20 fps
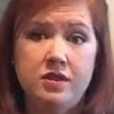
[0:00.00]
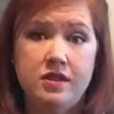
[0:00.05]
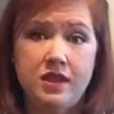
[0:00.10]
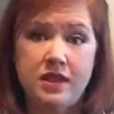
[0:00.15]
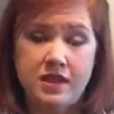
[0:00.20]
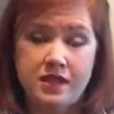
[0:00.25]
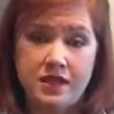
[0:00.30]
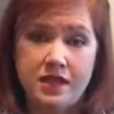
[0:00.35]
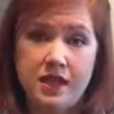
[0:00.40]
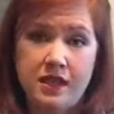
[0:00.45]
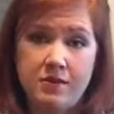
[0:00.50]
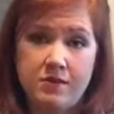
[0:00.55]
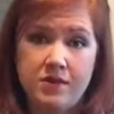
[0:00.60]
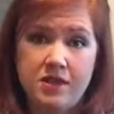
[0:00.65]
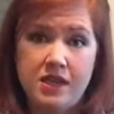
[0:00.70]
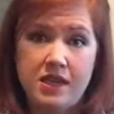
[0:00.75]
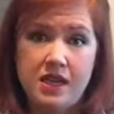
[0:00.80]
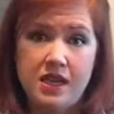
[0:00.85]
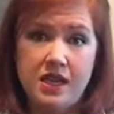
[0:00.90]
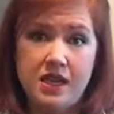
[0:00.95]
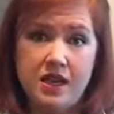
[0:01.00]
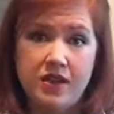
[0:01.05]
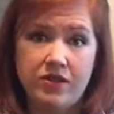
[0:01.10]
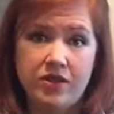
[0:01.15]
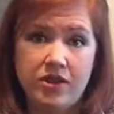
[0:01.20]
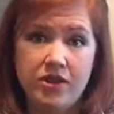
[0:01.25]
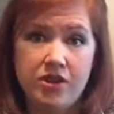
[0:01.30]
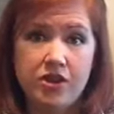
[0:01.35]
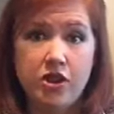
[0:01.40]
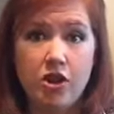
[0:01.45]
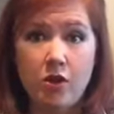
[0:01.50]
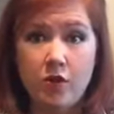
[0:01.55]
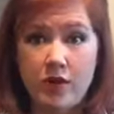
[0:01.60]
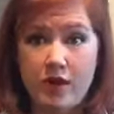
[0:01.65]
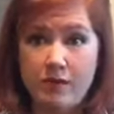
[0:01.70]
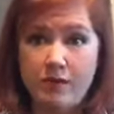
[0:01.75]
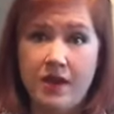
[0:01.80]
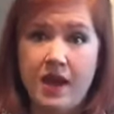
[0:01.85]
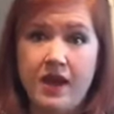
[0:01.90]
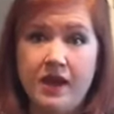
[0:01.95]
it to empty, and then you're
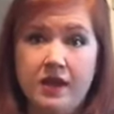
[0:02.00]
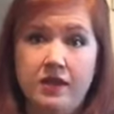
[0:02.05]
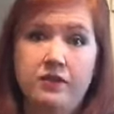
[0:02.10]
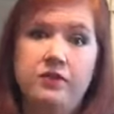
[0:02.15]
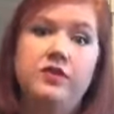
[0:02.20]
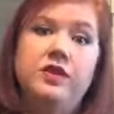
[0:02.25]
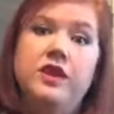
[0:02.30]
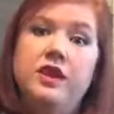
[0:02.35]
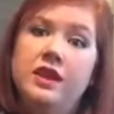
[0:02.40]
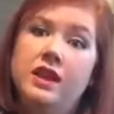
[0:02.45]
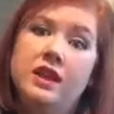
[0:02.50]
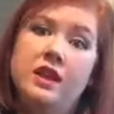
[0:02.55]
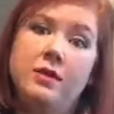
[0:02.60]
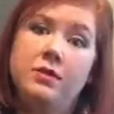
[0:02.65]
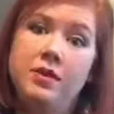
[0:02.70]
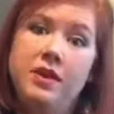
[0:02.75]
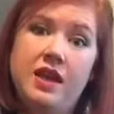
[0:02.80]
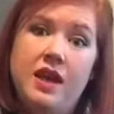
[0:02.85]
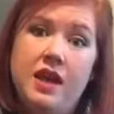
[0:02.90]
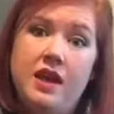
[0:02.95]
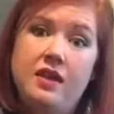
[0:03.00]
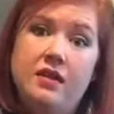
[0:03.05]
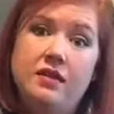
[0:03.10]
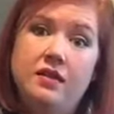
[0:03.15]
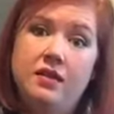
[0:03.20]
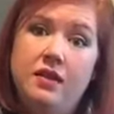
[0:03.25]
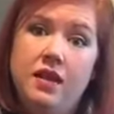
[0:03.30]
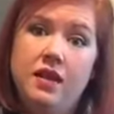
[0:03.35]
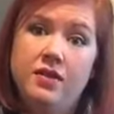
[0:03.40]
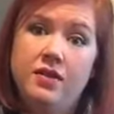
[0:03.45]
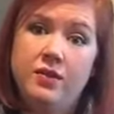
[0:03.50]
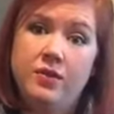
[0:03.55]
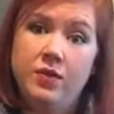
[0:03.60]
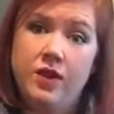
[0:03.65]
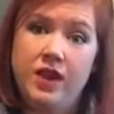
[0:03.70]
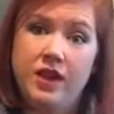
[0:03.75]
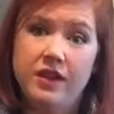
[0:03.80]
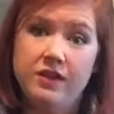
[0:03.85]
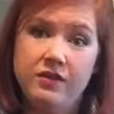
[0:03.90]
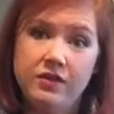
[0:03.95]
going back and filling it up again, and then
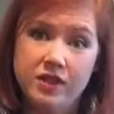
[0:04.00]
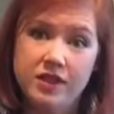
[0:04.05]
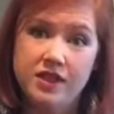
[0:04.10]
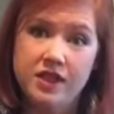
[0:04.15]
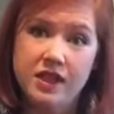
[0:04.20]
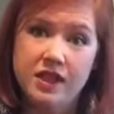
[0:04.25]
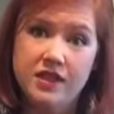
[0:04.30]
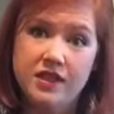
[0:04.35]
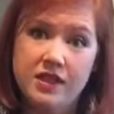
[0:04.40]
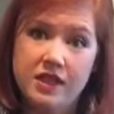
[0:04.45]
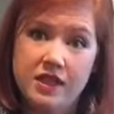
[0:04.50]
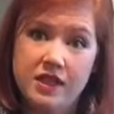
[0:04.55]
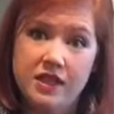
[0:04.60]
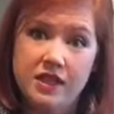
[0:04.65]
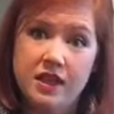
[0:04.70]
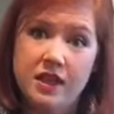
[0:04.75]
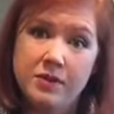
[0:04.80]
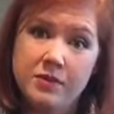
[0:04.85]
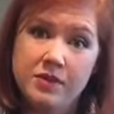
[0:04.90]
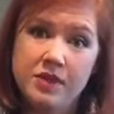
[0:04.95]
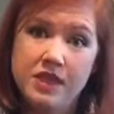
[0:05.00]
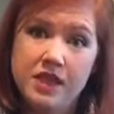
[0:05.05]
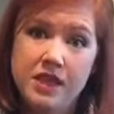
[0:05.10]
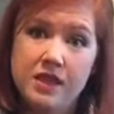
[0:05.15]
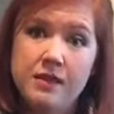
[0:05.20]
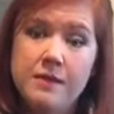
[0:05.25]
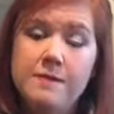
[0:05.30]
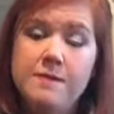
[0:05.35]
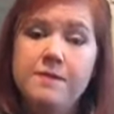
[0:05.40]
waiting for it to empty,